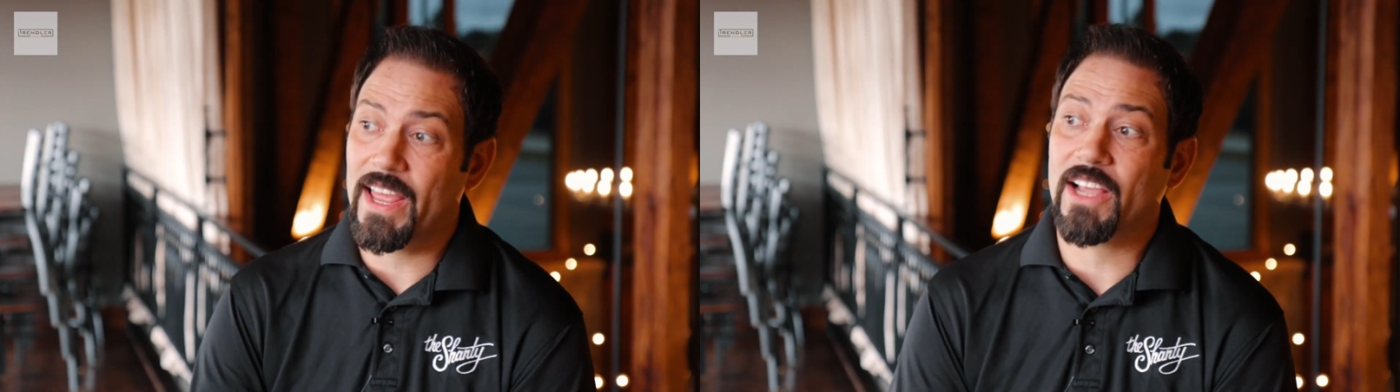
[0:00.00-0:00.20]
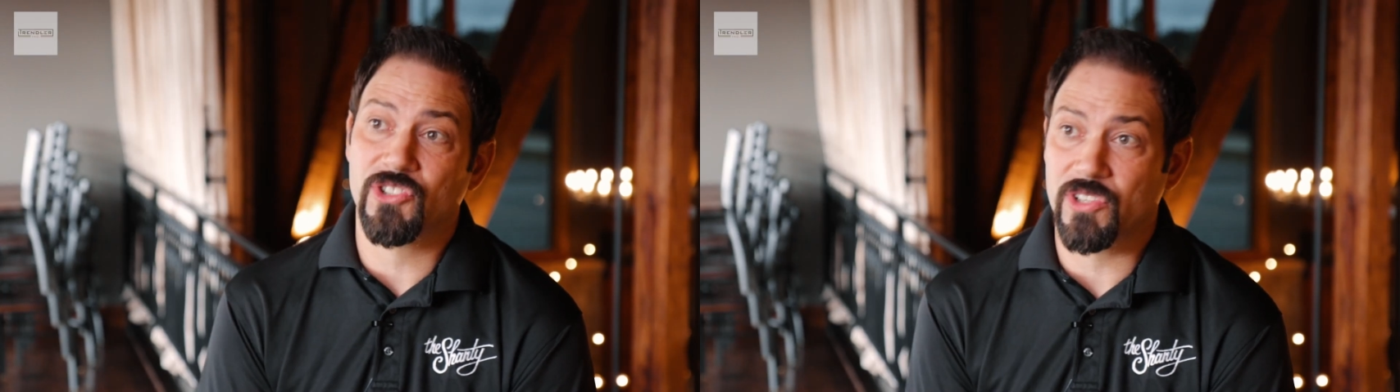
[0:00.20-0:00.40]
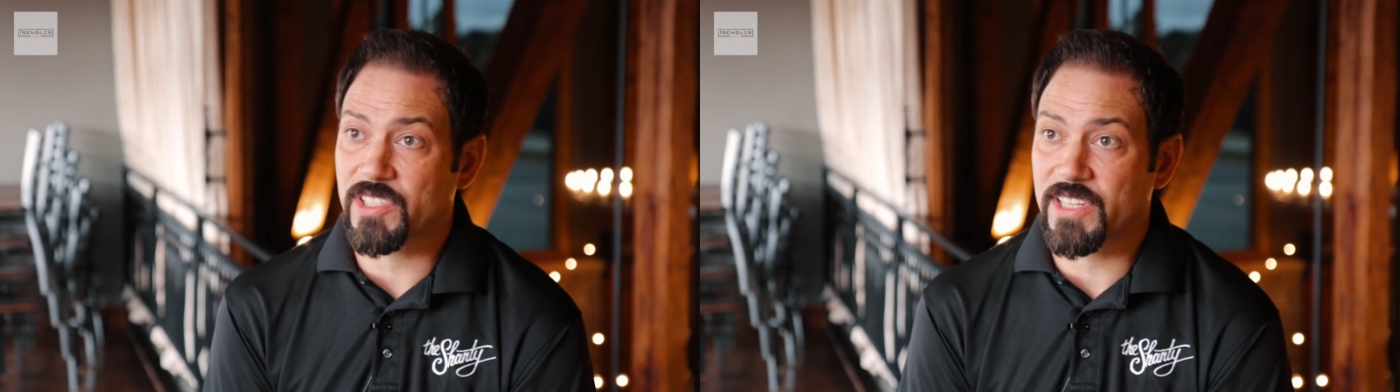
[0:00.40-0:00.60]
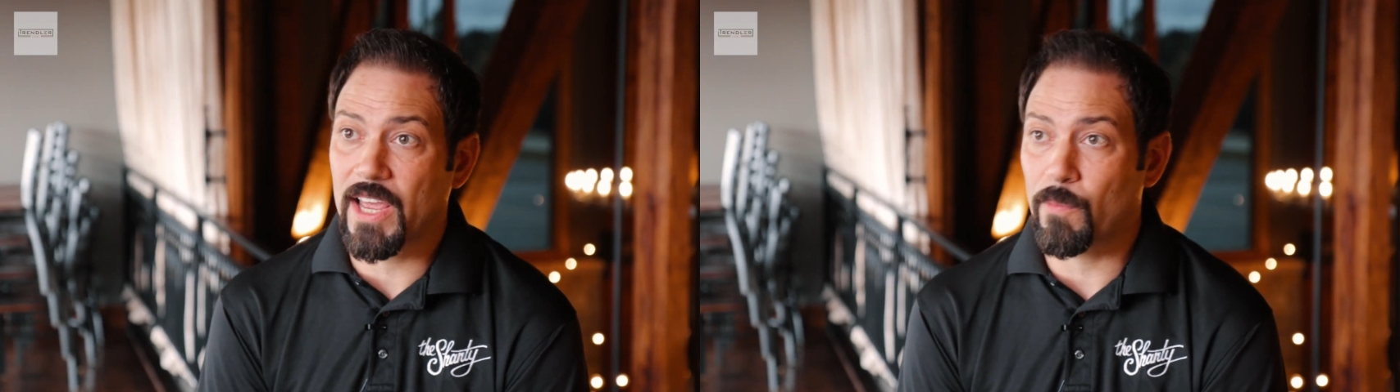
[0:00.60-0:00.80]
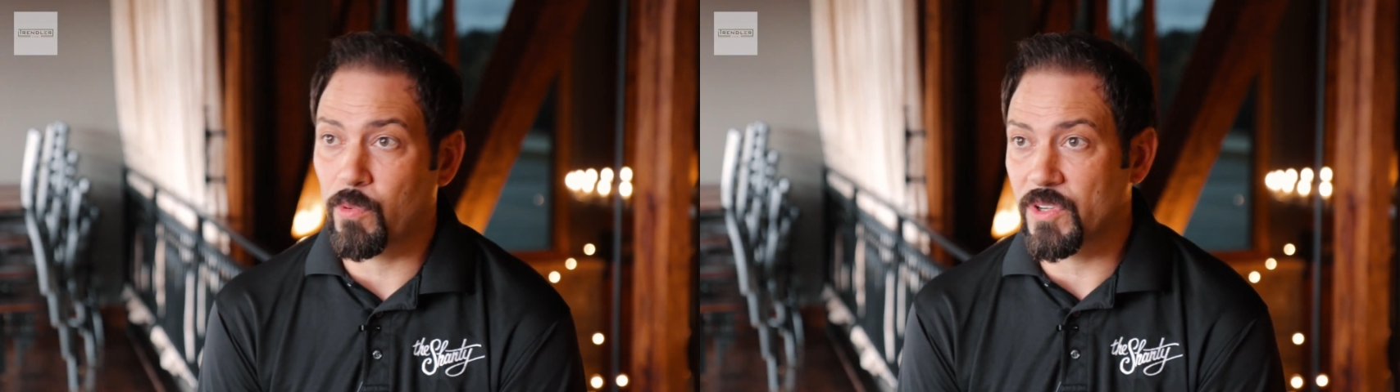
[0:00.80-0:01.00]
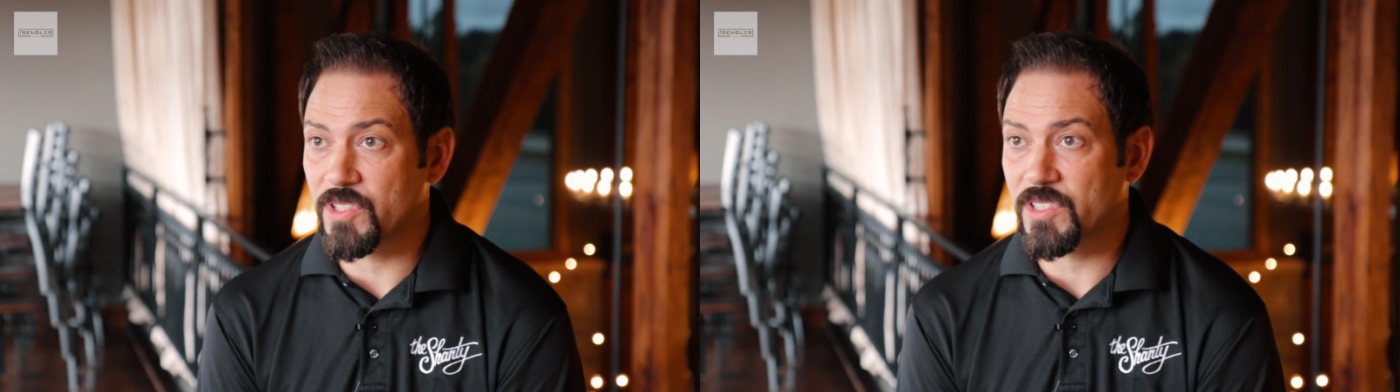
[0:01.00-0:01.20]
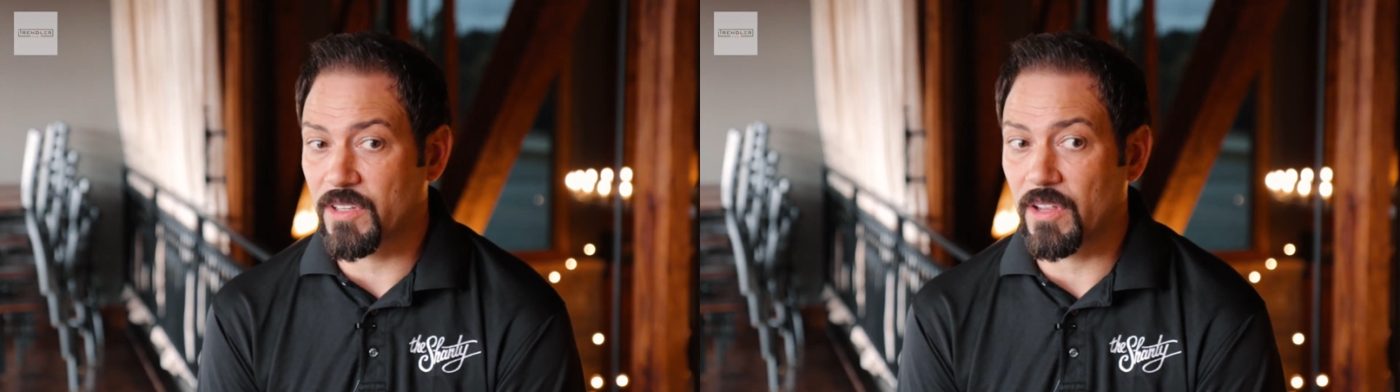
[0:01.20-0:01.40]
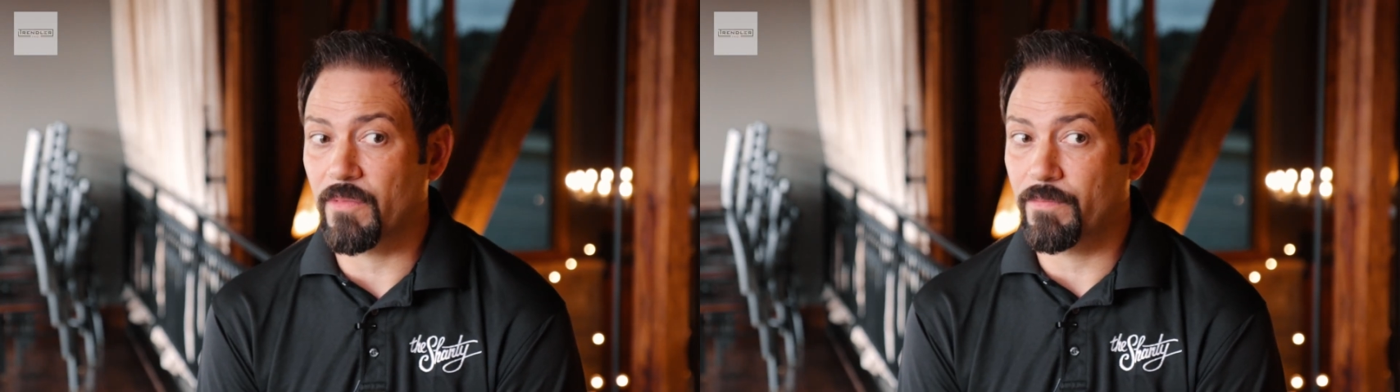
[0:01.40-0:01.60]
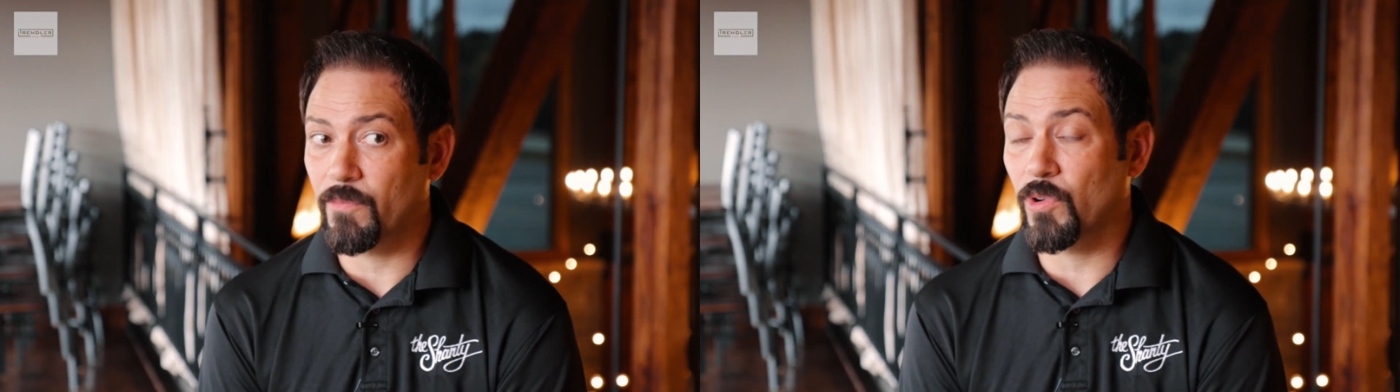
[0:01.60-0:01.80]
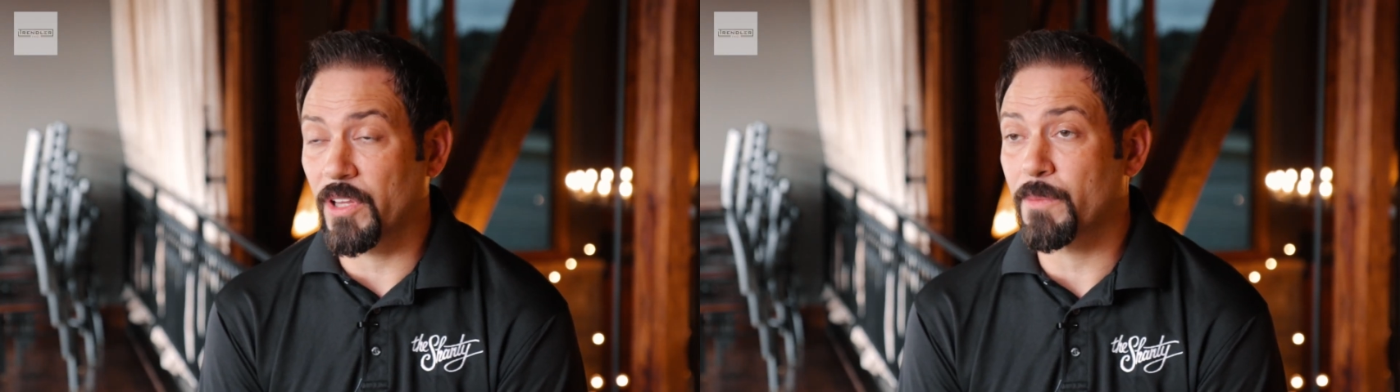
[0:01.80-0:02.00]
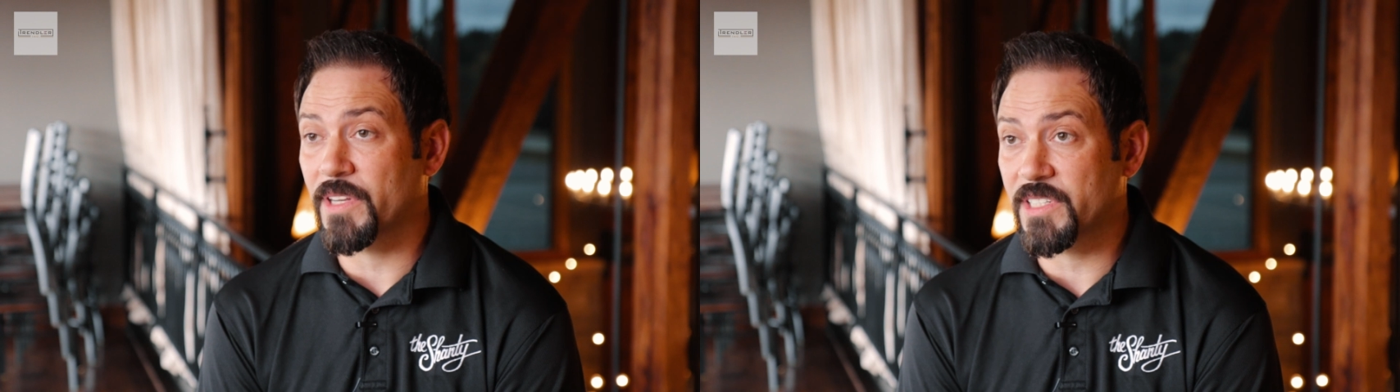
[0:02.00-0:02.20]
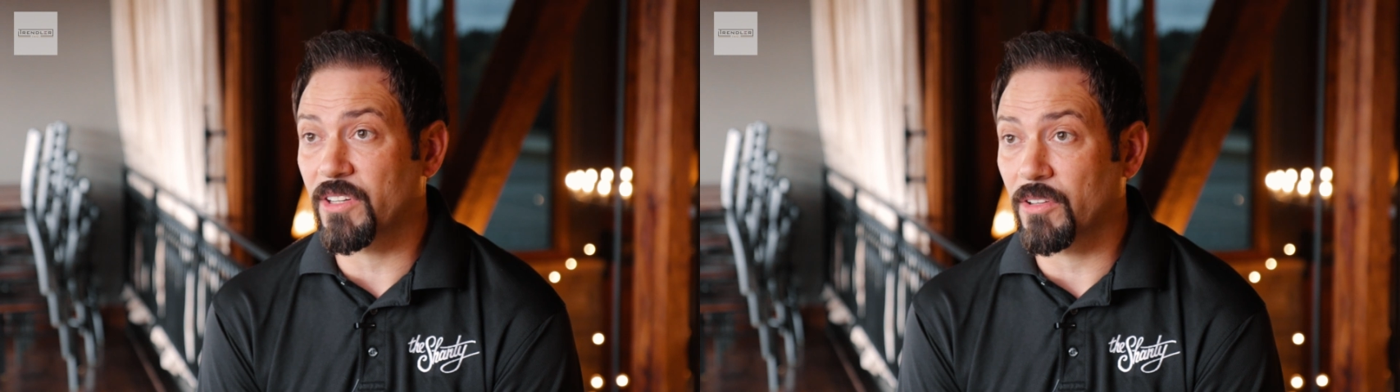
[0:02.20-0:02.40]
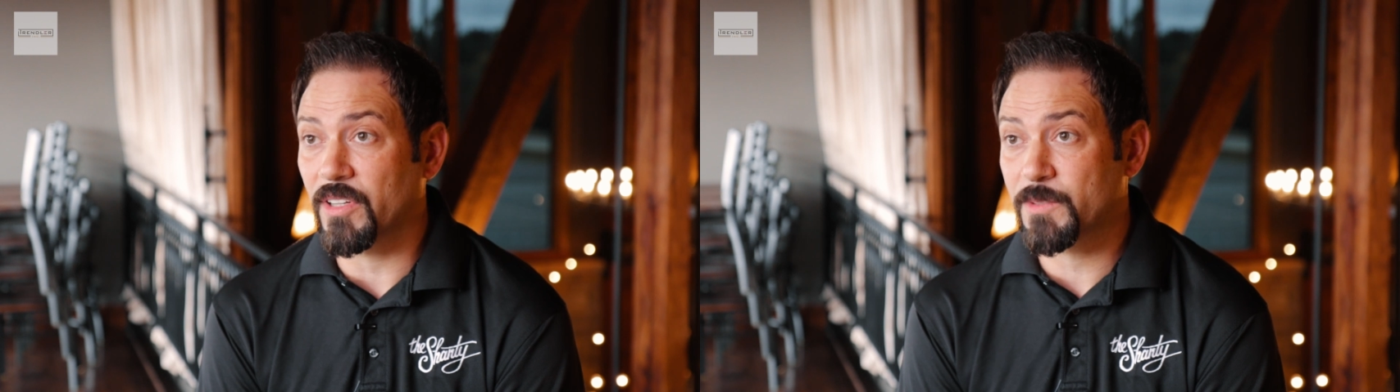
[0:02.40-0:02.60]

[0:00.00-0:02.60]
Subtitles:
extra step was a really big deal,